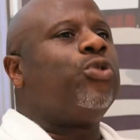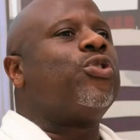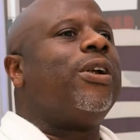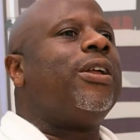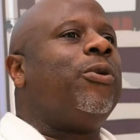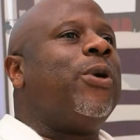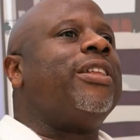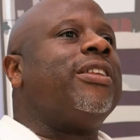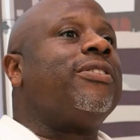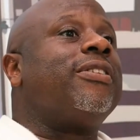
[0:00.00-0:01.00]
cultural
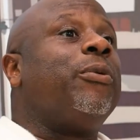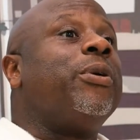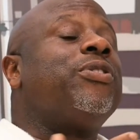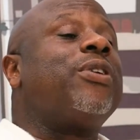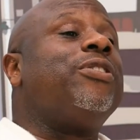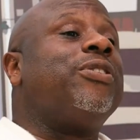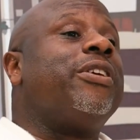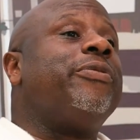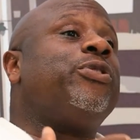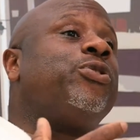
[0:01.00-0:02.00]
awareness that we try to
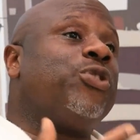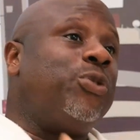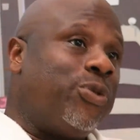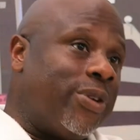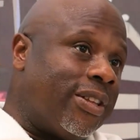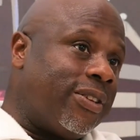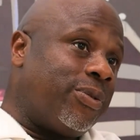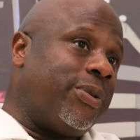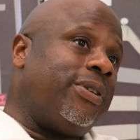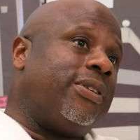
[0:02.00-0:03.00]
give to children
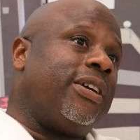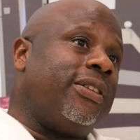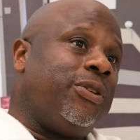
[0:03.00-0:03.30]
as well.